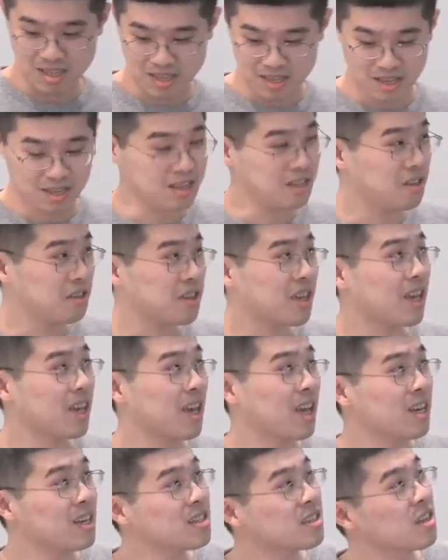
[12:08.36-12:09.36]
you can
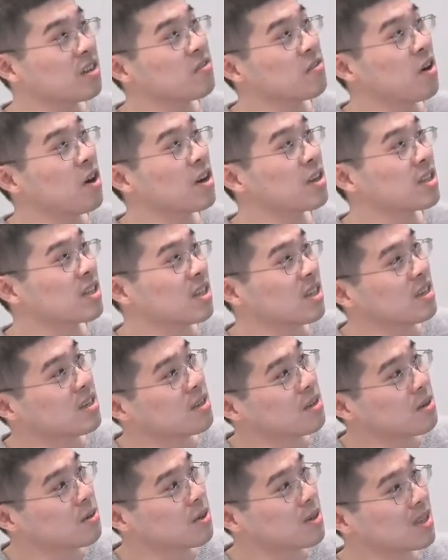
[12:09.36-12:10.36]
at least avoid
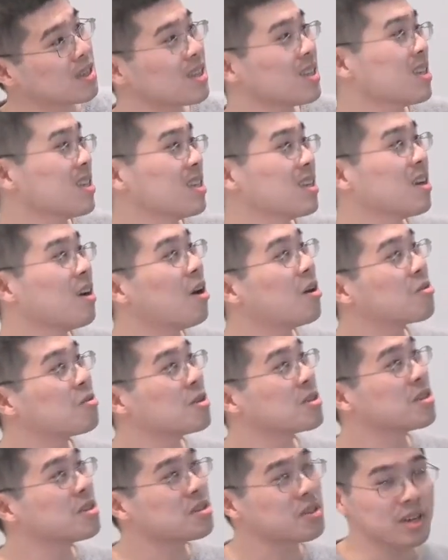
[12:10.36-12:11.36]
the
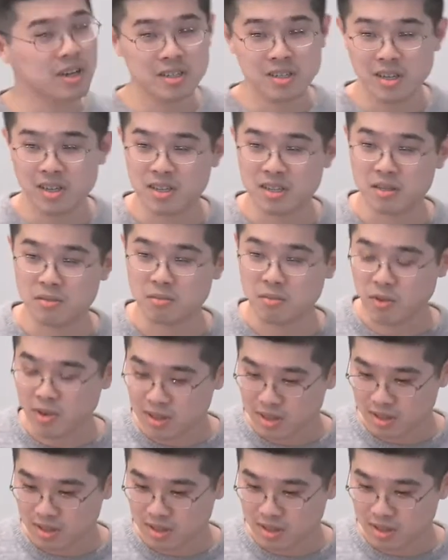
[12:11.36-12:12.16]
awkward situation in theorem one.